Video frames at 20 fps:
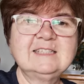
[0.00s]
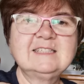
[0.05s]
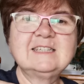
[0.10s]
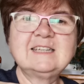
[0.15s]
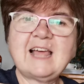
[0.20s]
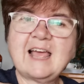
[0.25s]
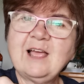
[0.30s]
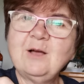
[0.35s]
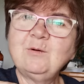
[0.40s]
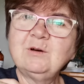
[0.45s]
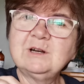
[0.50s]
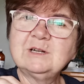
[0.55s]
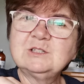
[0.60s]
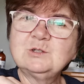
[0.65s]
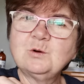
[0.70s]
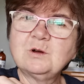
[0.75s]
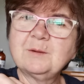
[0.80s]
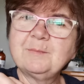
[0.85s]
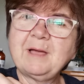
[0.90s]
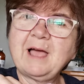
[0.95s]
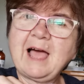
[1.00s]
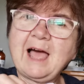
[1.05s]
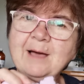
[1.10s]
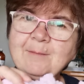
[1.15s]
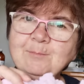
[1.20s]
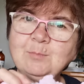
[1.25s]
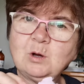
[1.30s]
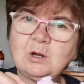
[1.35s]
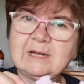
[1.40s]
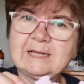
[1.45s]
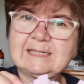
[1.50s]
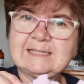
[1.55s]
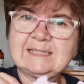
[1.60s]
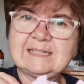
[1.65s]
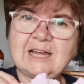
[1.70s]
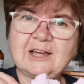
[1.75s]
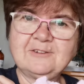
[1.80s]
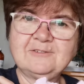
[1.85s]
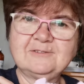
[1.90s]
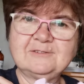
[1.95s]
Today I want to talk about unpulling
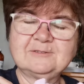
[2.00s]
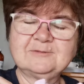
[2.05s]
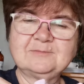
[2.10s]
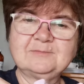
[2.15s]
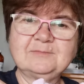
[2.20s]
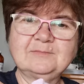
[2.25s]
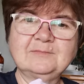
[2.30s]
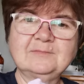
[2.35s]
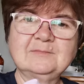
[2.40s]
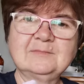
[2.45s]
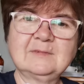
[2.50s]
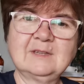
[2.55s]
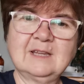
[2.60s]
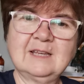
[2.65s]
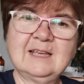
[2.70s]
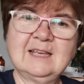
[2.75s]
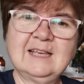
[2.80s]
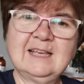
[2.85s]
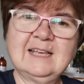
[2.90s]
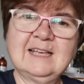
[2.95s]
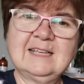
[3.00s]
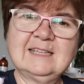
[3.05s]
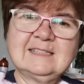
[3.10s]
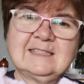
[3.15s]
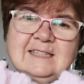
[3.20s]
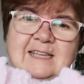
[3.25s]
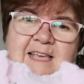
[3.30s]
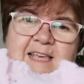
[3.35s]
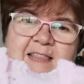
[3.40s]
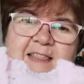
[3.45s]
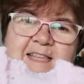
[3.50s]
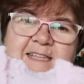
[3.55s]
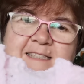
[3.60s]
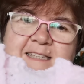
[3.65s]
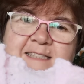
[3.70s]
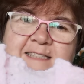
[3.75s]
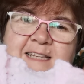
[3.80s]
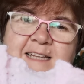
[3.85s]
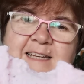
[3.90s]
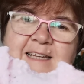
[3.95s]
stuff. See,
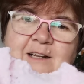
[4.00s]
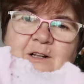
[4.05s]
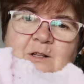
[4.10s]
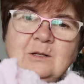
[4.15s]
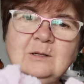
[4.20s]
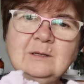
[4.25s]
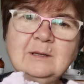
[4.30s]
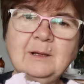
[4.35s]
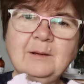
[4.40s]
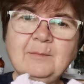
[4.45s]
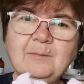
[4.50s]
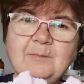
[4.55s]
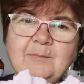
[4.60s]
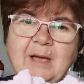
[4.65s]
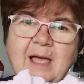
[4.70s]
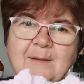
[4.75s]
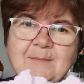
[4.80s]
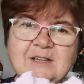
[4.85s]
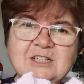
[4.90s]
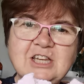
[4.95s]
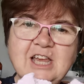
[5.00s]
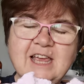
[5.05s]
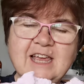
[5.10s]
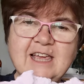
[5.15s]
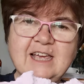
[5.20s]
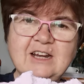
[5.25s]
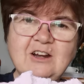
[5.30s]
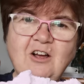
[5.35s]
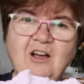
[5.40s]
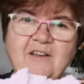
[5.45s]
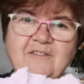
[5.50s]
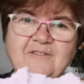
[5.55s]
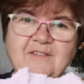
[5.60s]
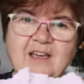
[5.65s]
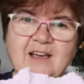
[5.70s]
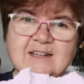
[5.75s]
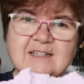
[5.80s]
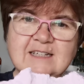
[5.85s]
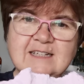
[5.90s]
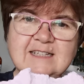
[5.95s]
this is a little baby jacket I
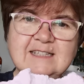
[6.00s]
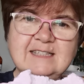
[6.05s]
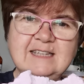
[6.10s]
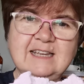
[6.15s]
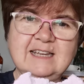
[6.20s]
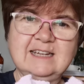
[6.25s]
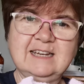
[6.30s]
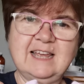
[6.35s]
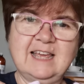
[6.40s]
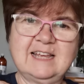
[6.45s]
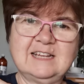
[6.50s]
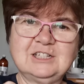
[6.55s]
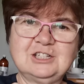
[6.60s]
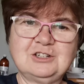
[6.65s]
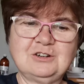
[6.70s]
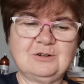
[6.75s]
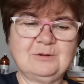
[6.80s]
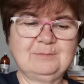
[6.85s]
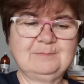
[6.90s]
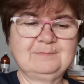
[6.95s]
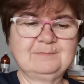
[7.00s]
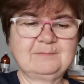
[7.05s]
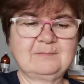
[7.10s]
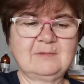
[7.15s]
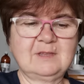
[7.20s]
found in a second-hand shop.